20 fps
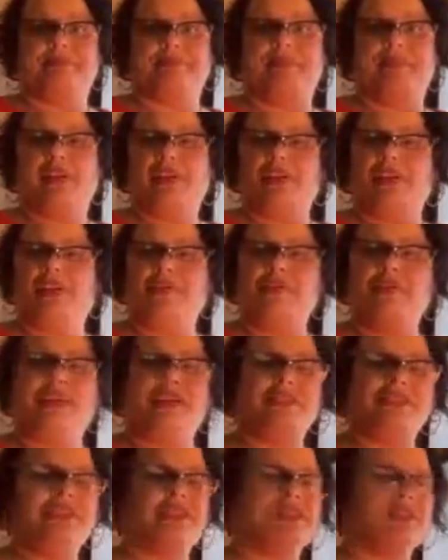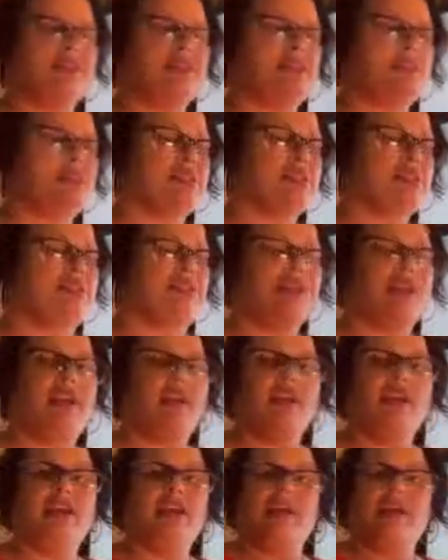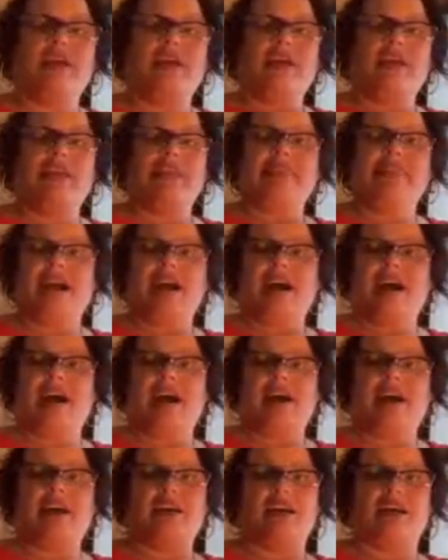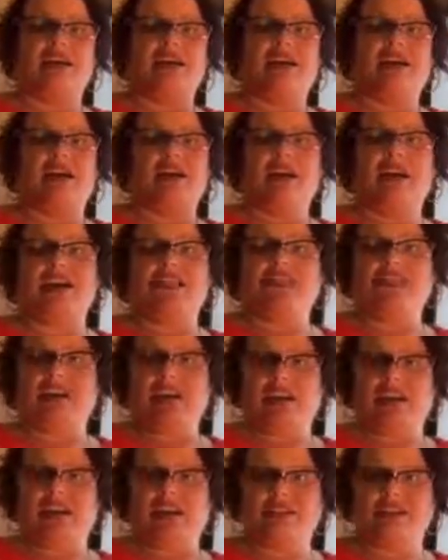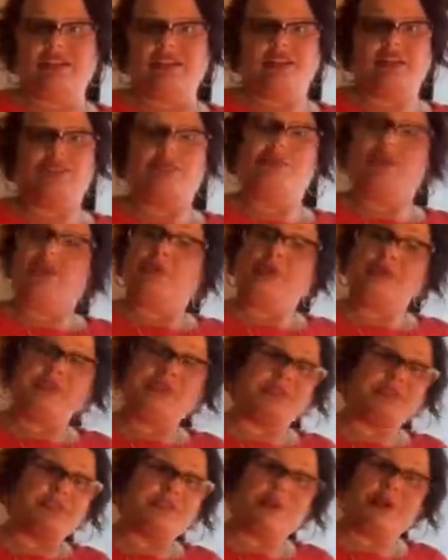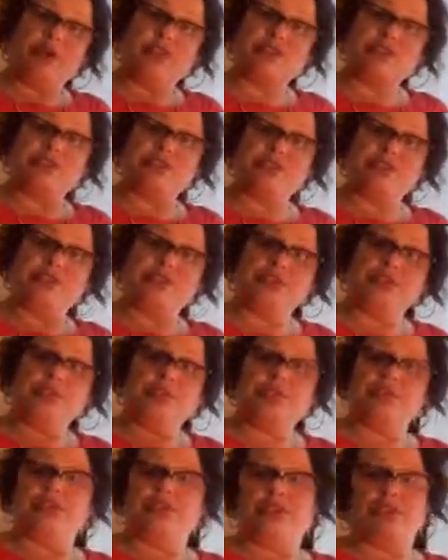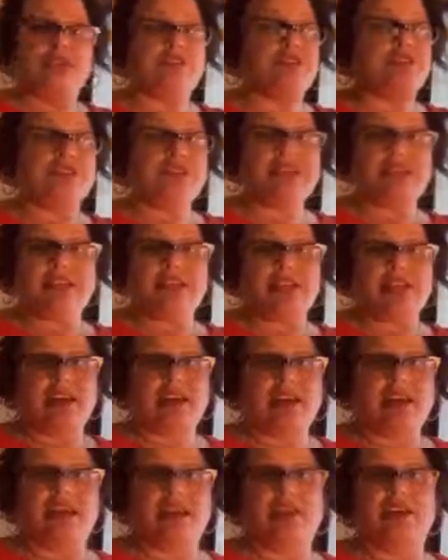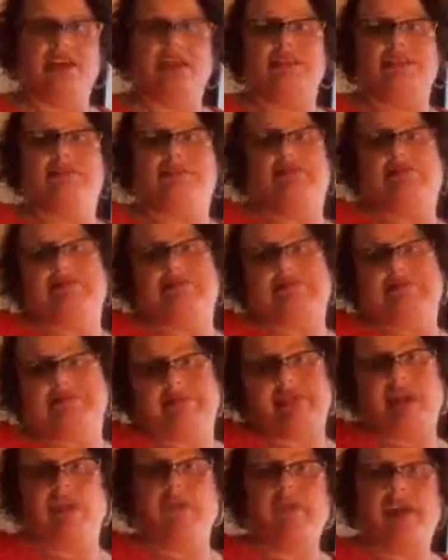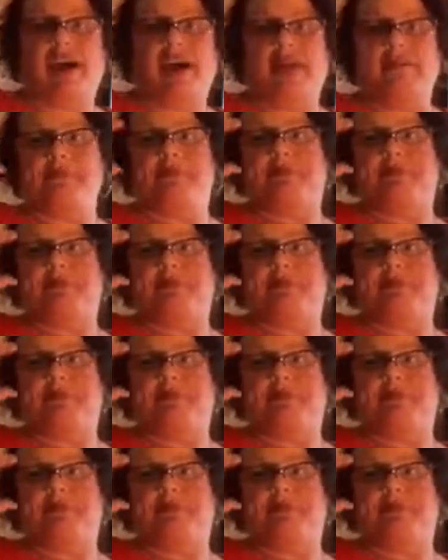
They just disagree that our educators are doing what they're supposed to. They're addressing it. Okay.